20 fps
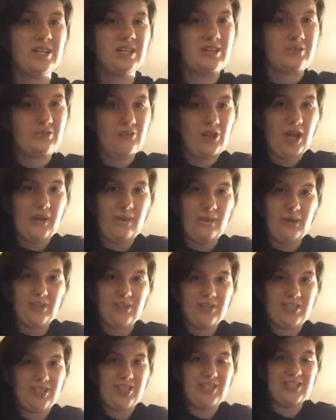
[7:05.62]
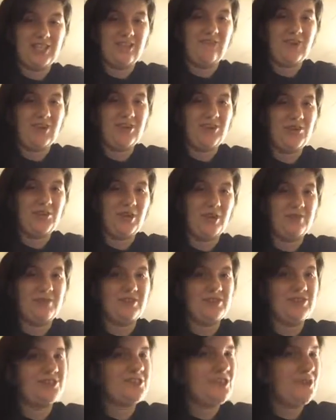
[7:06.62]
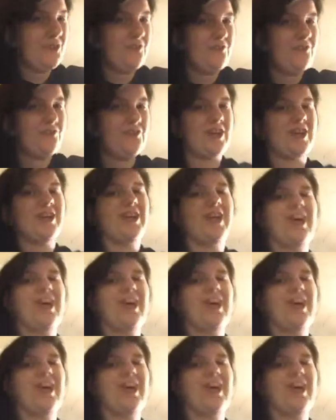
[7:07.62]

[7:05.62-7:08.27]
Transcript: subscribers. Because if I do, I'd be so freaking